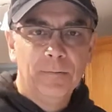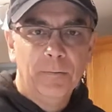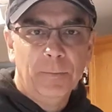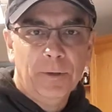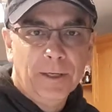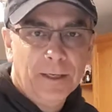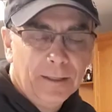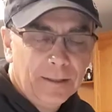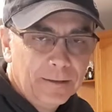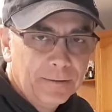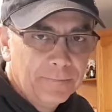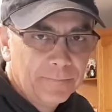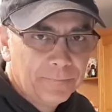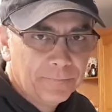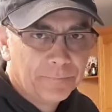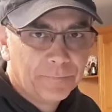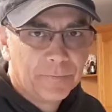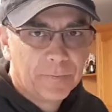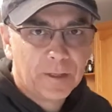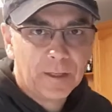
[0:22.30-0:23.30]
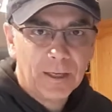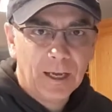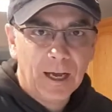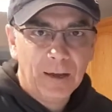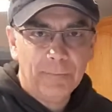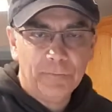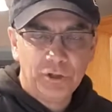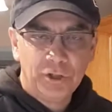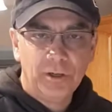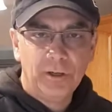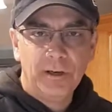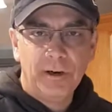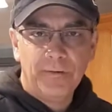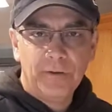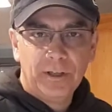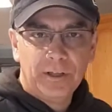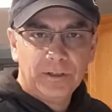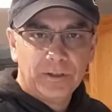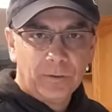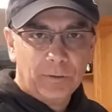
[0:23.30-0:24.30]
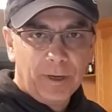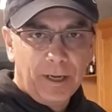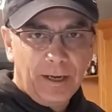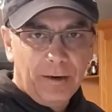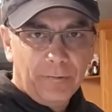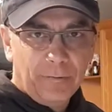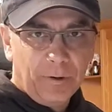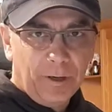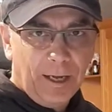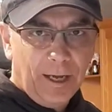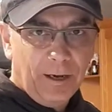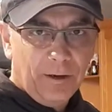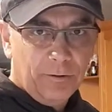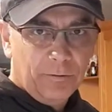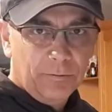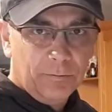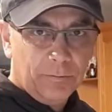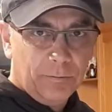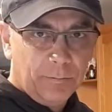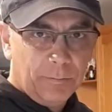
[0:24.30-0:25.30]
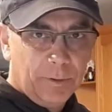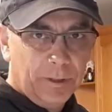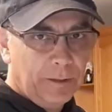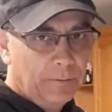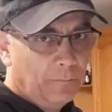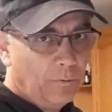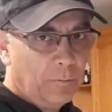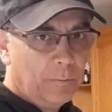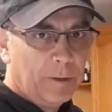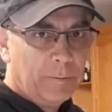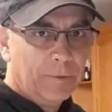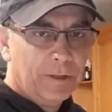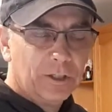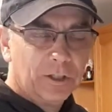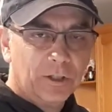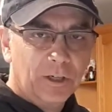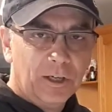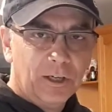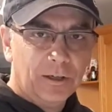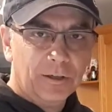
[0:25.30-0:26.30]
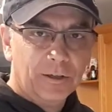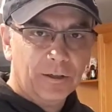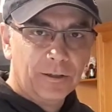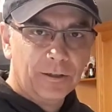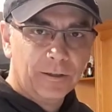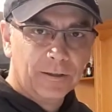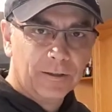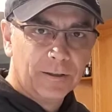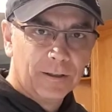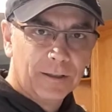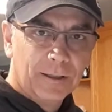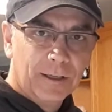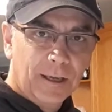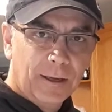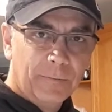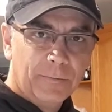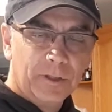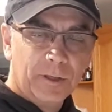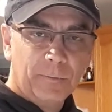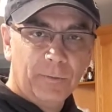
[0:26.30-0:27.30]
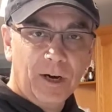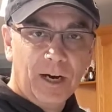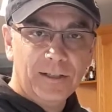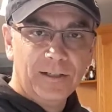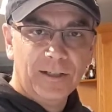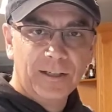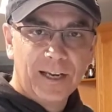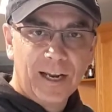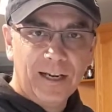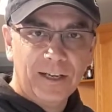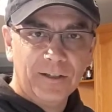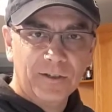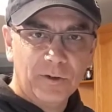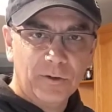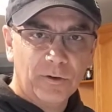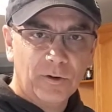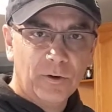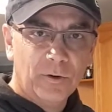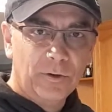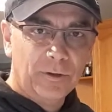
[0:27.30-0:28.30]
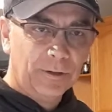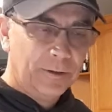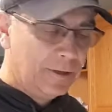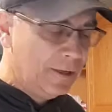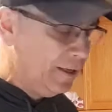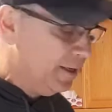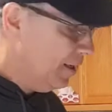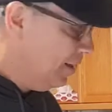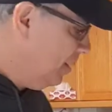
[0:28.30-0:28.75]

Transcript: but I'm sure everything's okay for now, but it won't be much longer. I'm surprised it's getting so cold.